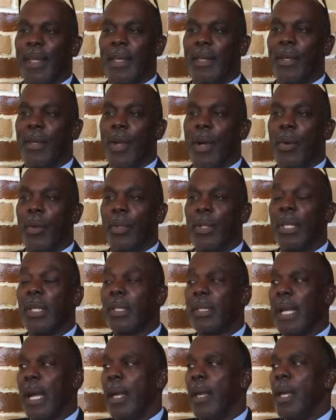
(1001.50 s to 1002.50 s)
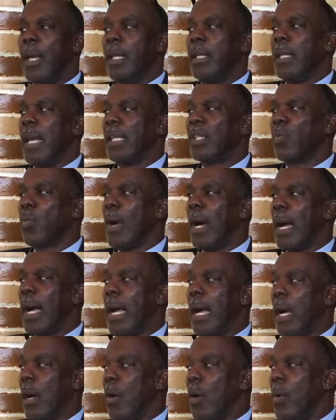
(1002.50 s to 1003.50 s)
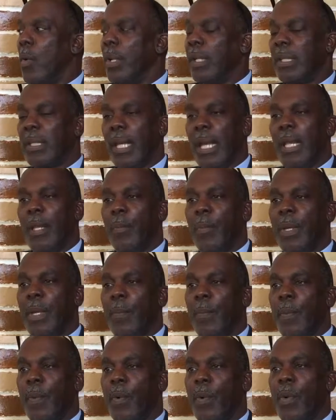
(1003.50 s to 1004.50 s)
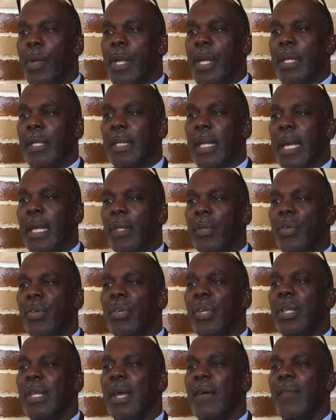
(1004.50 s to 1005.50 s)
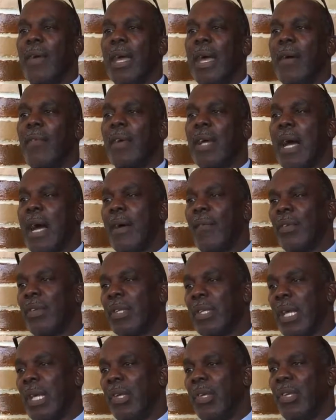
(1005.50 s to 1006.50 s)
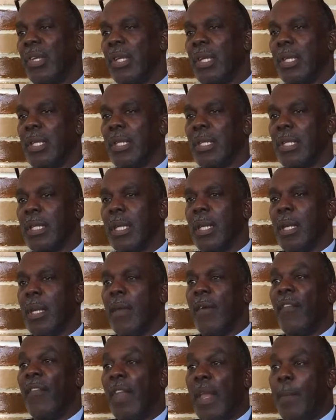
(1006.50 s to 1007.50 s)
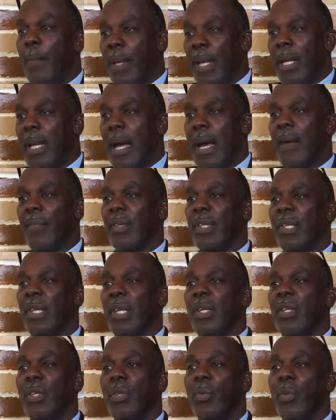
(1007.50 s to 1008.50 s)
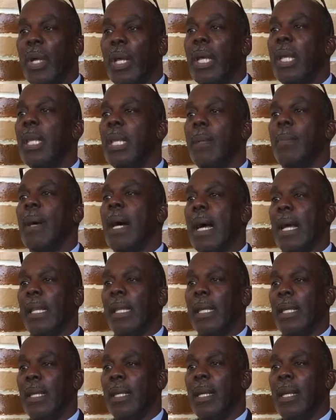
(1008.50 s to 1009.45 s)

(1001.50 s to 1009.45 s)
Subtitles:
You know, this time. That's why I always say to people that you should never have conversations, flipping conversations with anybody.